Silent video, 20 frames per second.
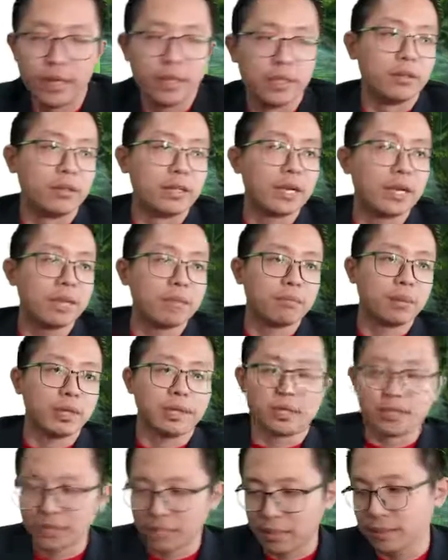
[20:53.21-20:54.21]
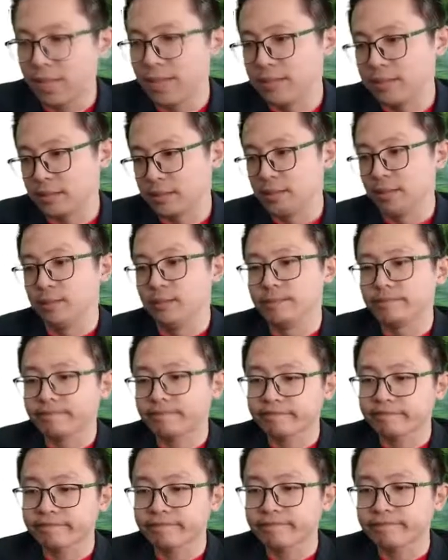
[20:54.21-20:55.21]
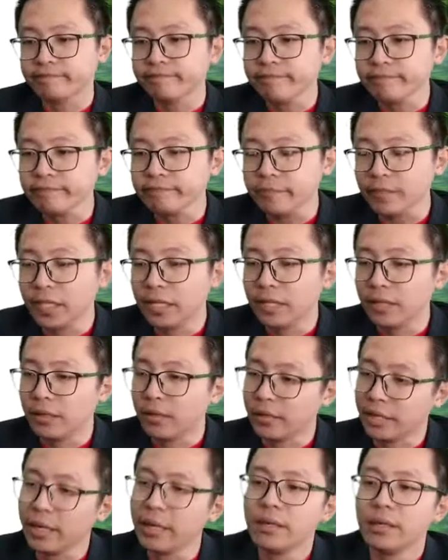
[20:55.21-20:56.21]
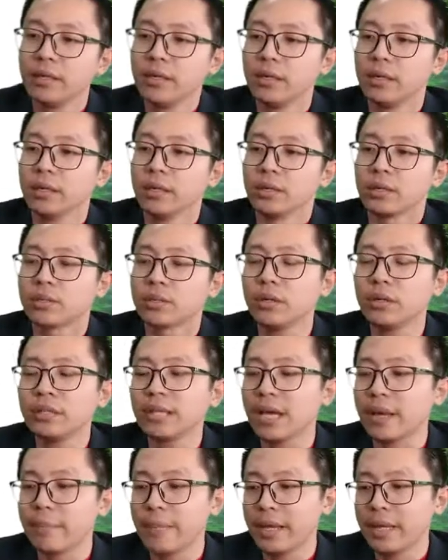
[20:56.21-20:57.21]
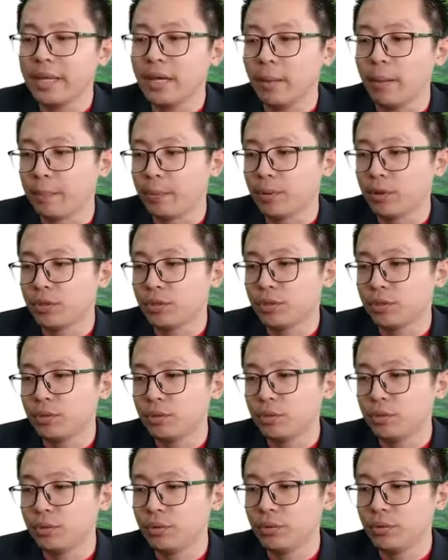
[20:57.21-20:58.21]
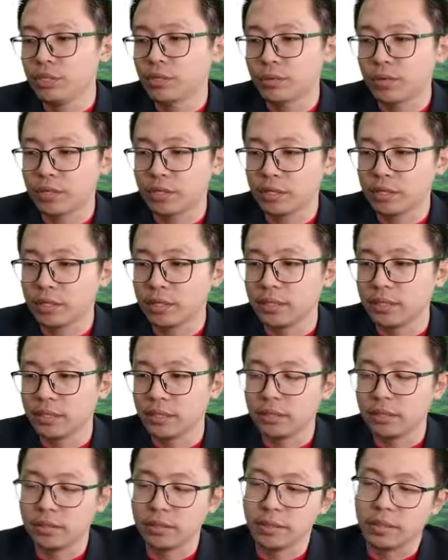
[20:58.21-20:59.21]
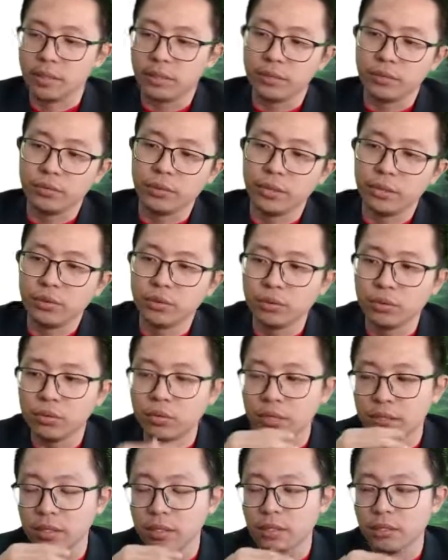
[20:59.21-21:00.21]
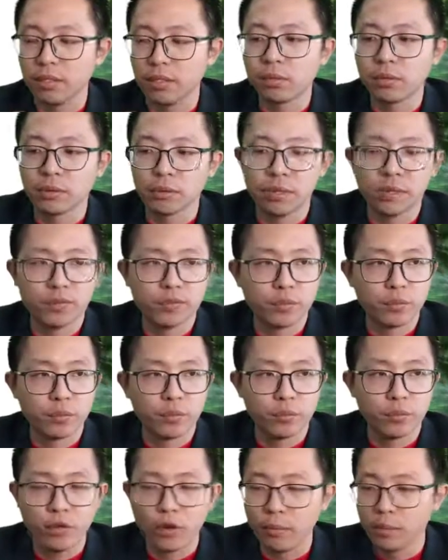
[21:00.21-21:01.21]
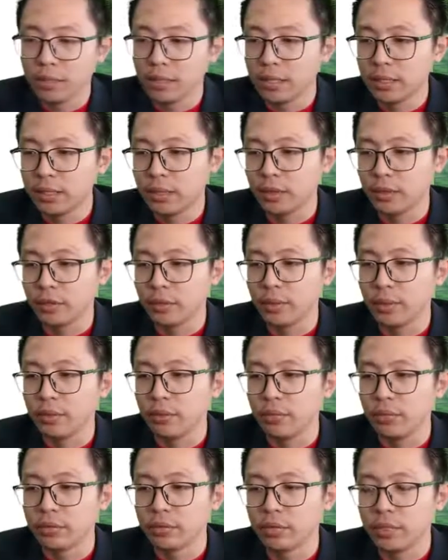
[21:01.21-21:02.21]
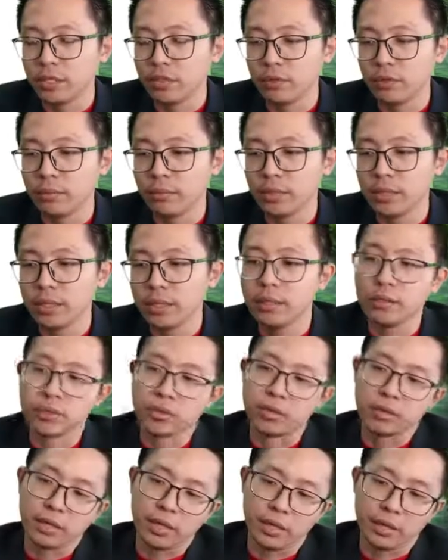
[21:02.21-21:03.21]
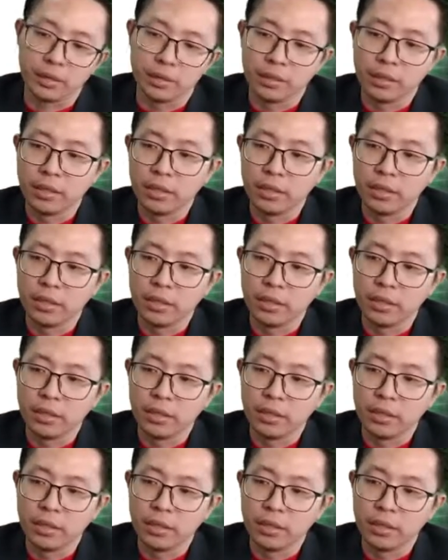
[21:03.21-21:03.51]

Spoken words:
You get back the same answer. Okay, so there are many approaches to do these questions. You want to use the de Broglie formula or you want to use this formula also can.